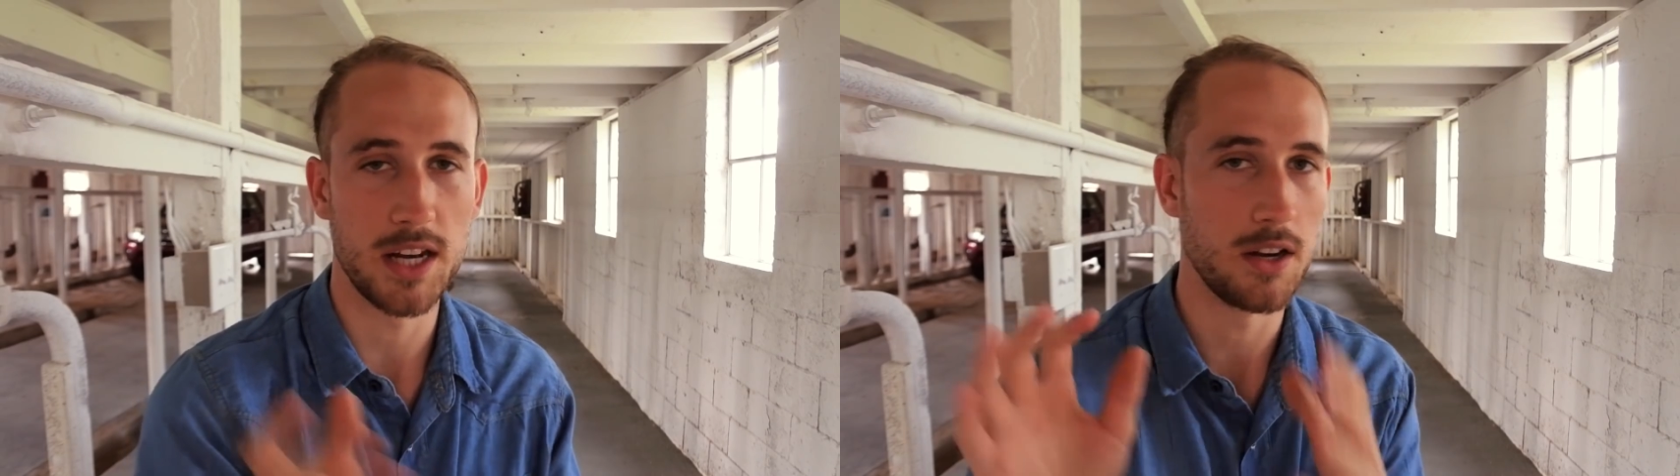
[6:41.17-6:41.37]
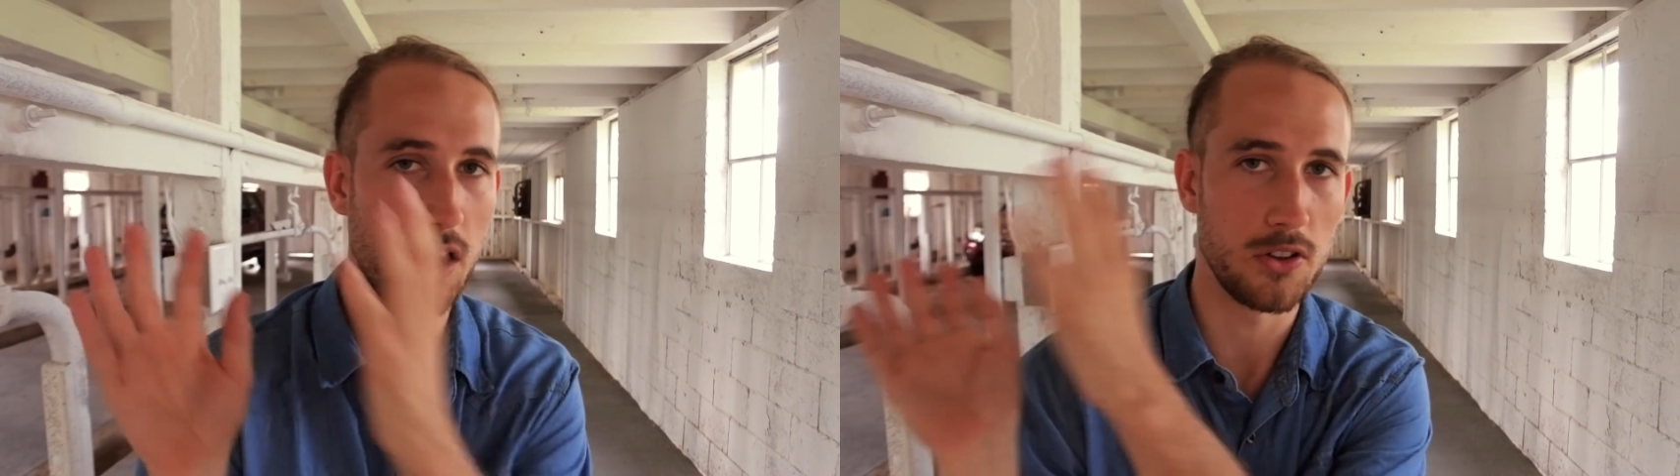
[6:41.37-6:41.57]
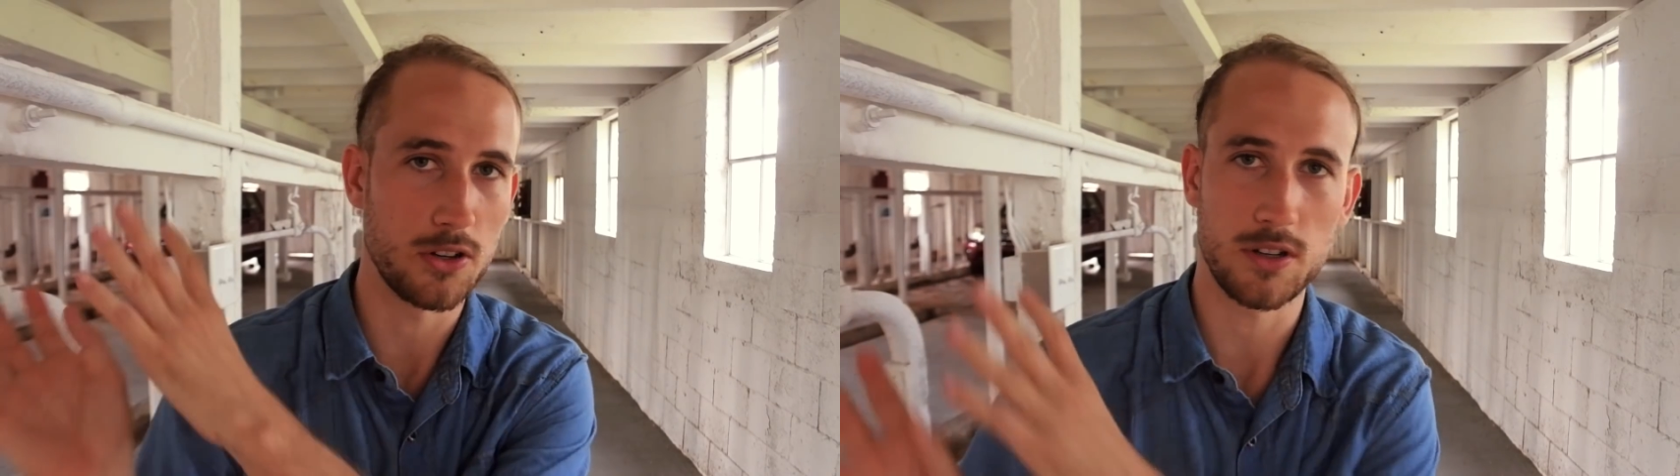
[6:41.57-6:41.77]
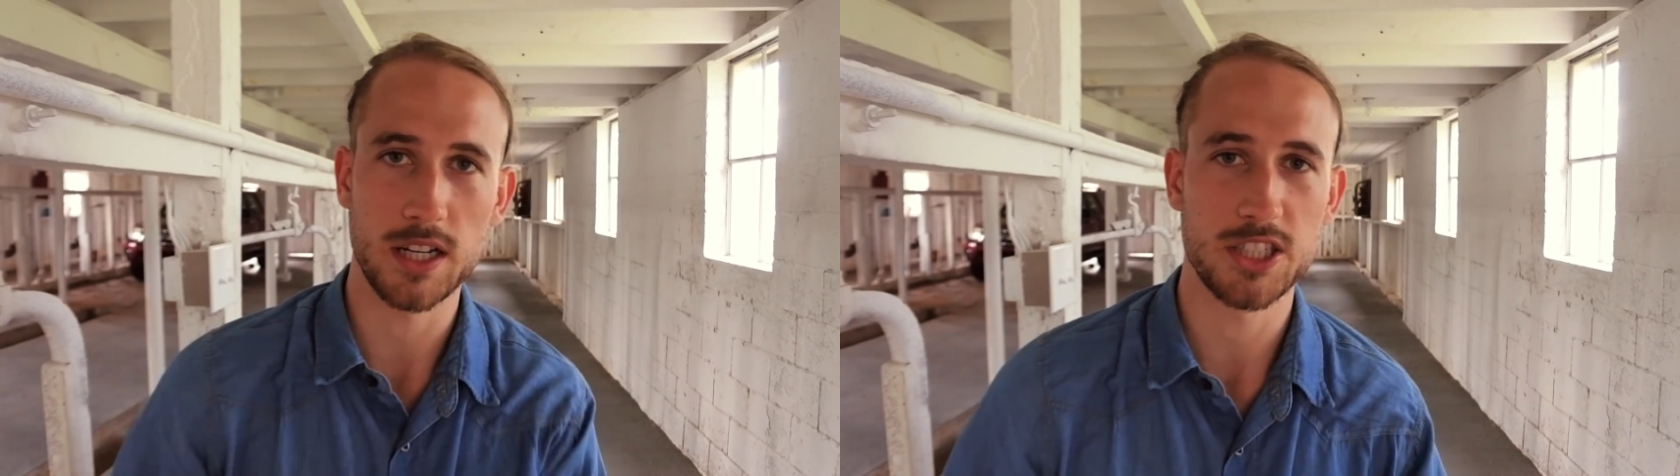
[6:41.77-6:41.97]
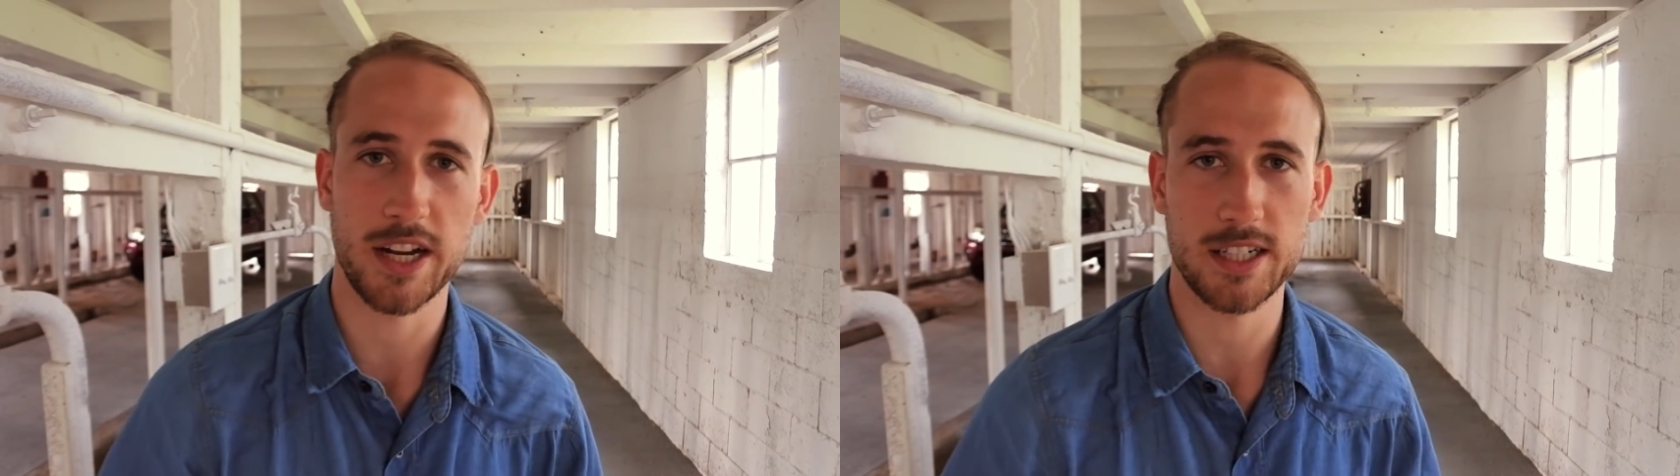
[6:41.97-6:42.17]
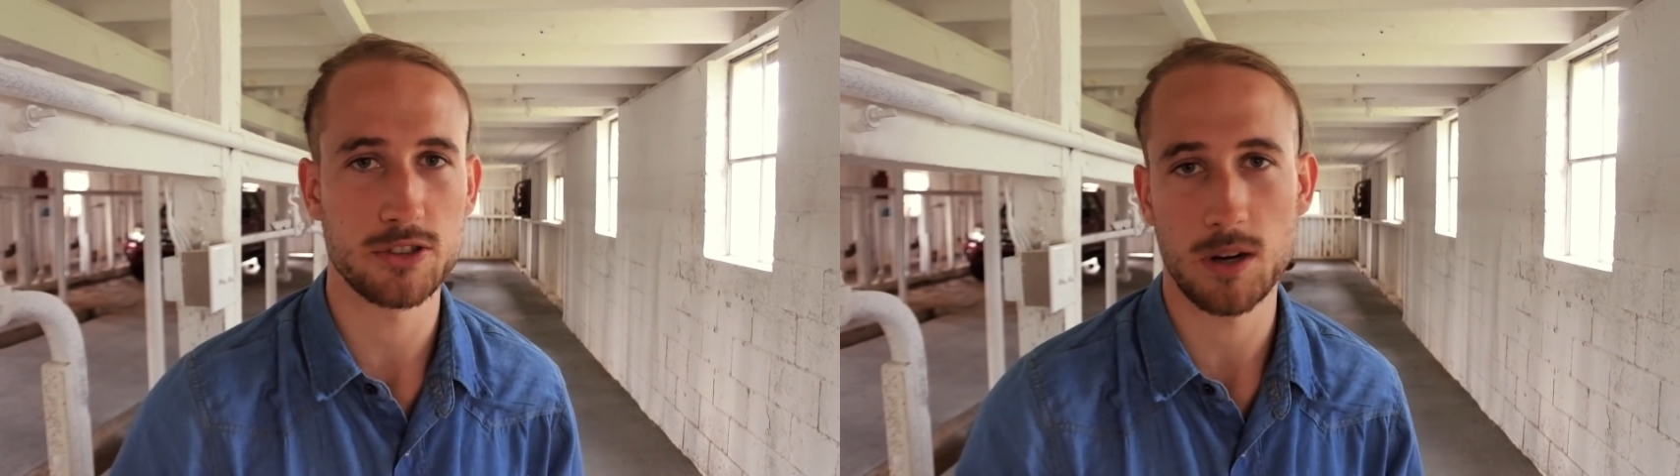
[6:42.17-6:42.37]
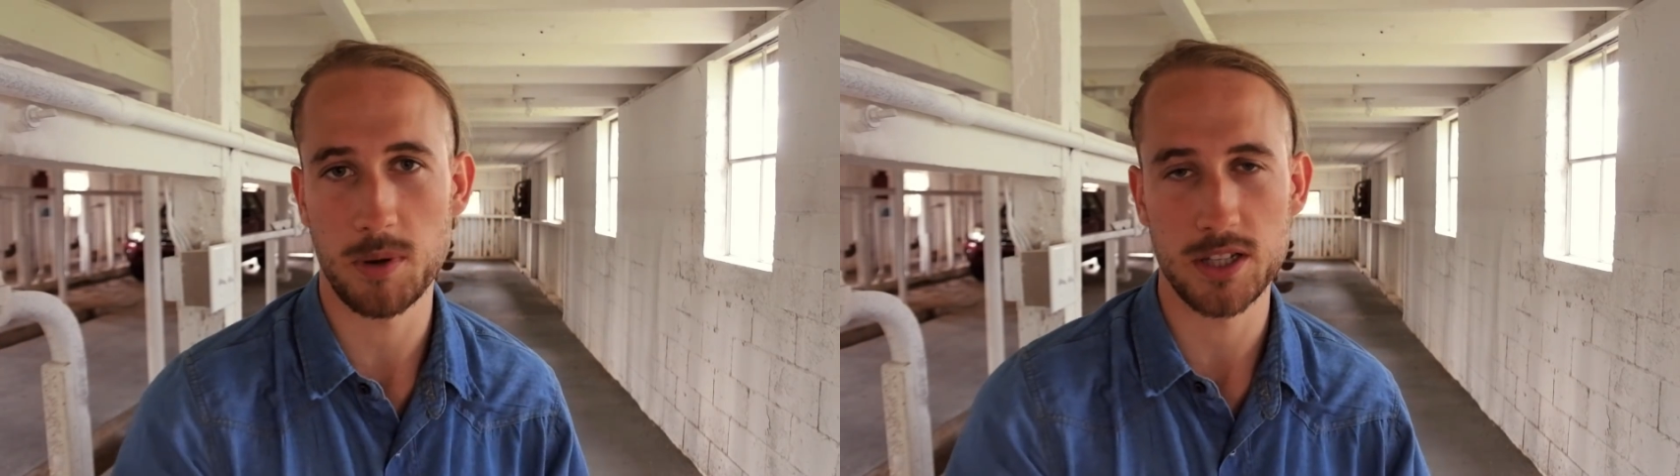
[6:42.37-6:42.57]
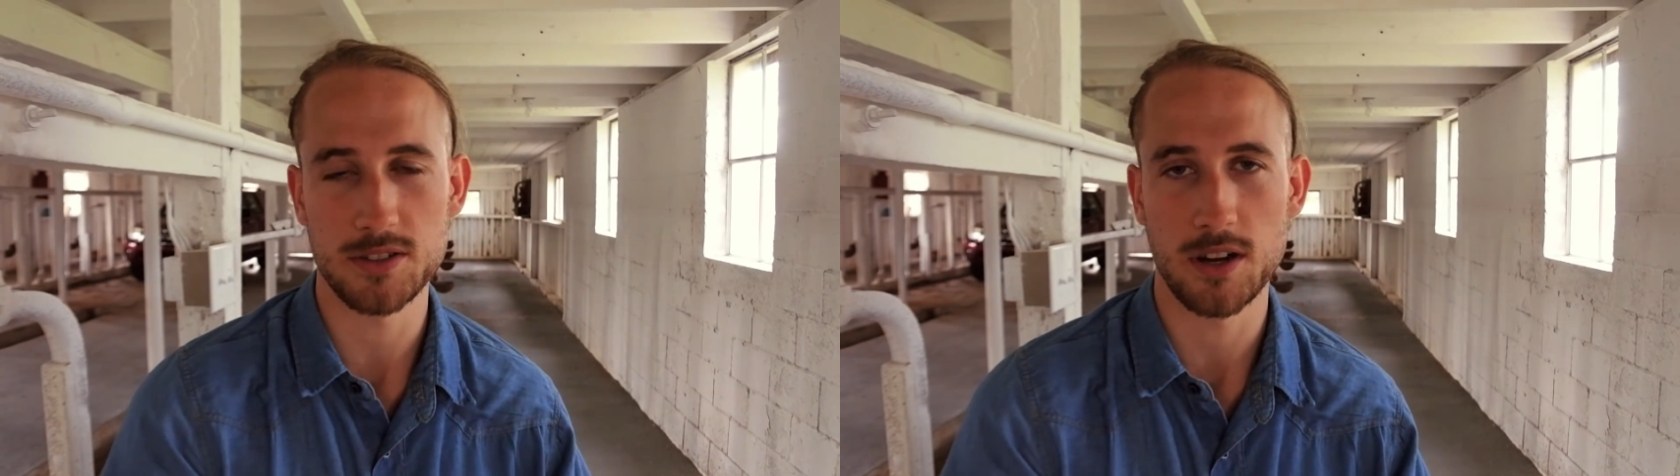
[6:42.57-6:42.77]
then another hitchhiking
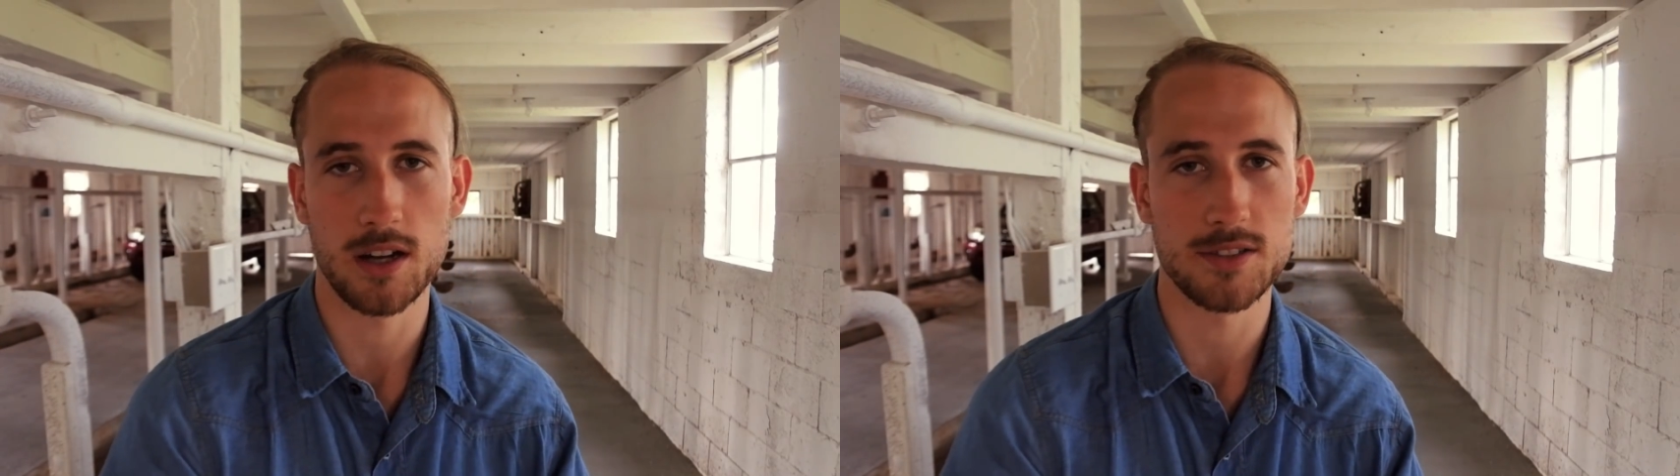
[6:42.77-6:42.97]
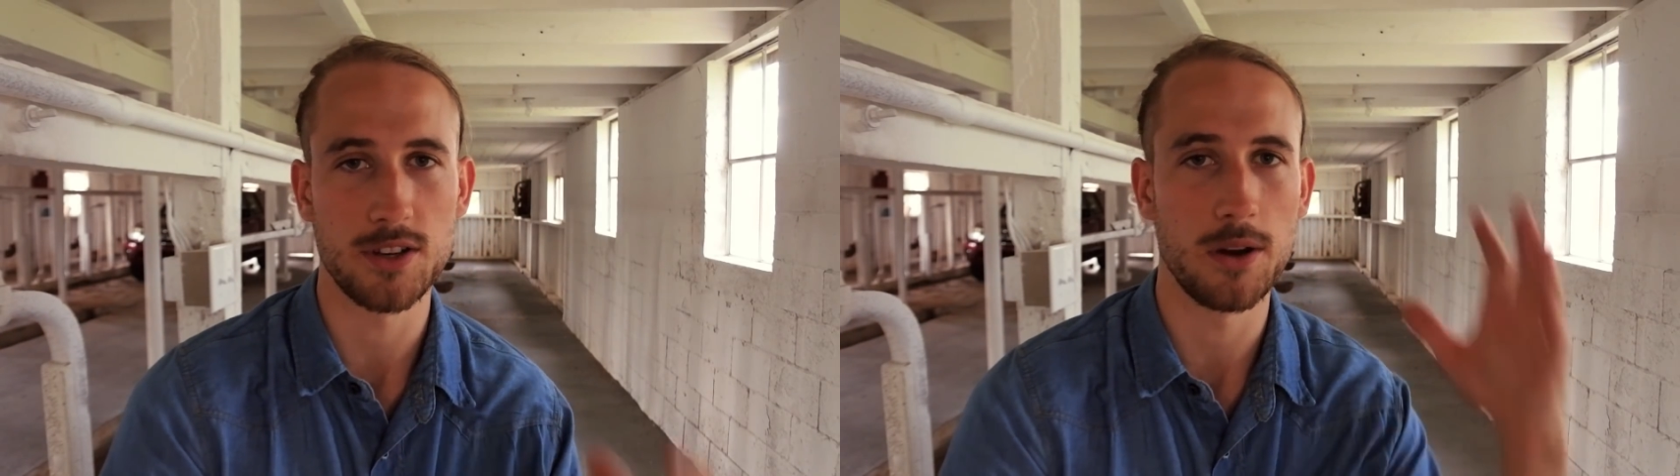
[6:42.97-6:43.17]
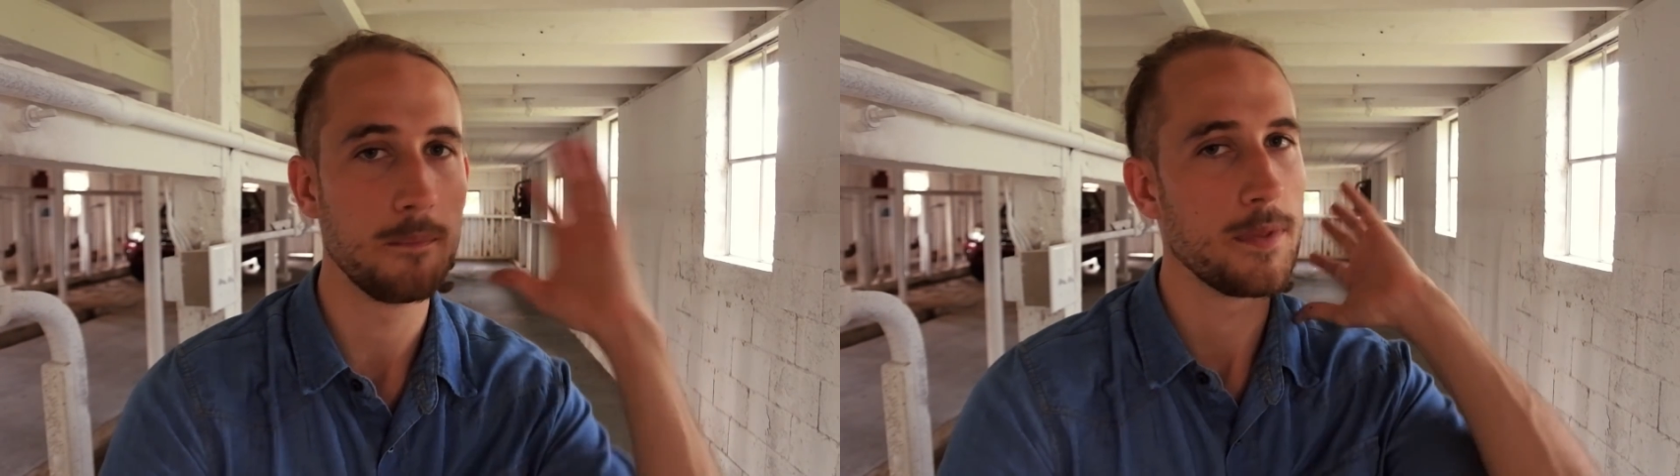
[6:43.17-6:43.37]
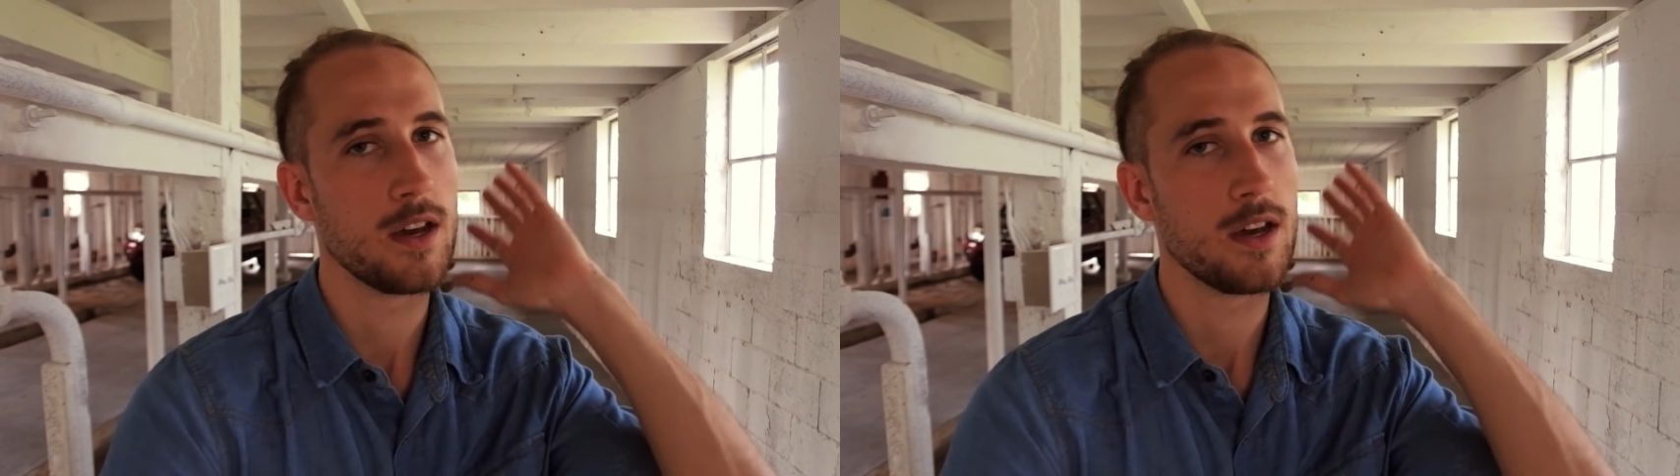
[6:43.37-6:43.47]
trip I used it on. So